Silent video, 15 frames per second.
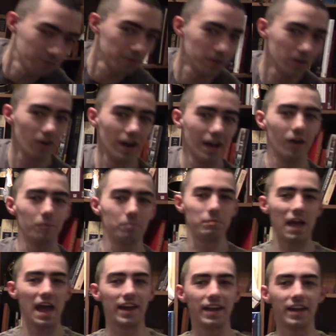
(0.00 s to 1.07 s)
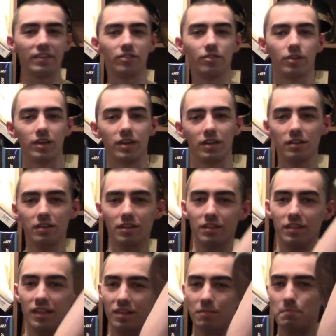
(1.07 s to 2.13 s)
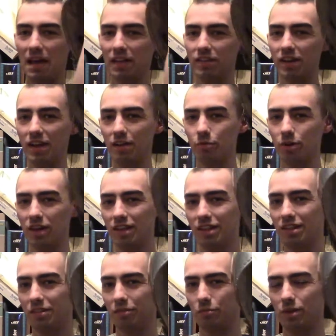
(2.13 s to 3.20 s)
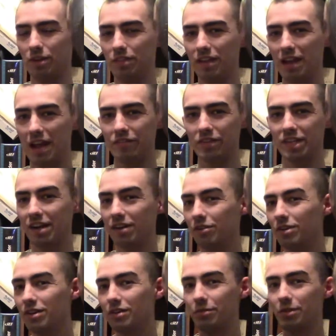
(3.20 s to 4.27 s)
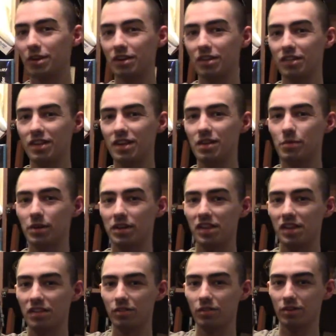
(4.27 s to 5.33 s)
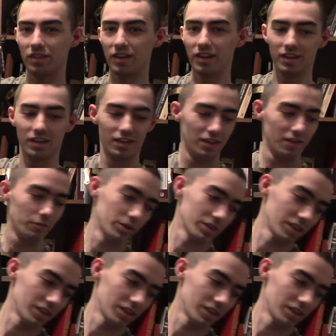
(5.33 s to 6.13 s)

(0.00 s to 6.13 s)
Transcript: we know how badass looking this Bascinet was with the aventail, we're going to see what this looks like with